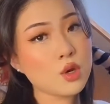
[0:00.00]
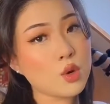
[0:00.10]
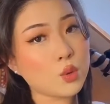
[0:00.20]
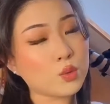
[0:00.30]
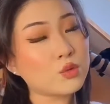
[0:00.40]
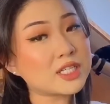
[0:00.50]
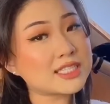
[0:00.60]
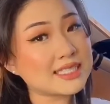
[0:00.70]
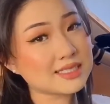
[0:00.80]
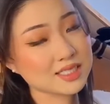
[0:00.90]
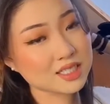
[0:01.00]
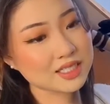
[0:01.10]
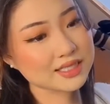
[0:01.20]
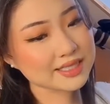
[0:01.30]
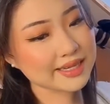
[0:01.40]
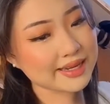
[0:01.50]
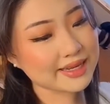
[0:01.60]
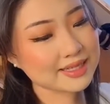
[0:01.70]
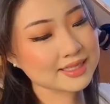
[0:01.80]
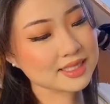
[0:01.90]
What this does
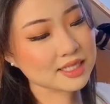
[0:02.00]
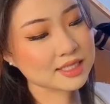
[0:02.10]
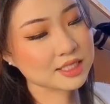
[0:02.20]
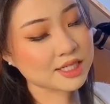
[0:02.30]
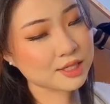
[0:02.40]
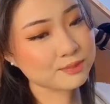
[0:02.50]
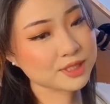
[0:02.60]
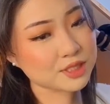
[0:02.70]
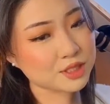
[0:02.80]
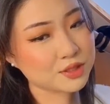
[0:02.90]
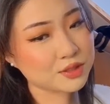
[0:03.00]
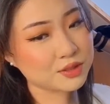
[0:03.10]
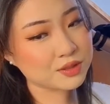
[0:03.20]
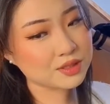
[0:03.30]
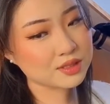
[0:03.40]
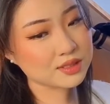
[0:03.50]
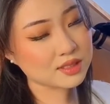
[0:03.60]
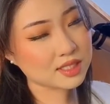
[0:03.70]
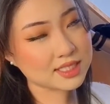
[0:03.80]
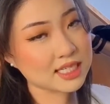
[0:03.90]
is it helps your
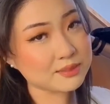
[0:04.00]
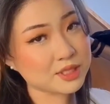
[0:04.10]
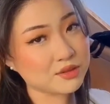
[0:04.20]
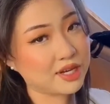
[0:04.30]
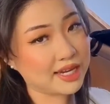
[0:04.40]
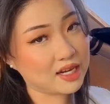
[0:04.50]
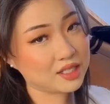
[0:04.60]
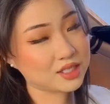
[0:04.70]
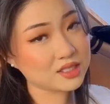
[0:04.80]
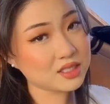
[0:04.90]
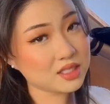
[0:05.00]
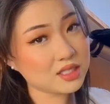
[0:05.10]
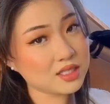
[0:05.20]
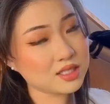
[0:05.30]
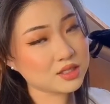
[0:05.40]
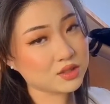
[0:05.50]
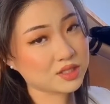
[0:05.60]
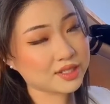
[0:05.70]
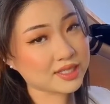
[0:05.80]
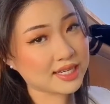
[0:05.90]
hair to
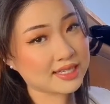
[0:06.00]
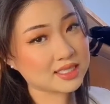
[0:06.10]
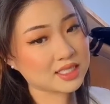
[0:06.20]
not get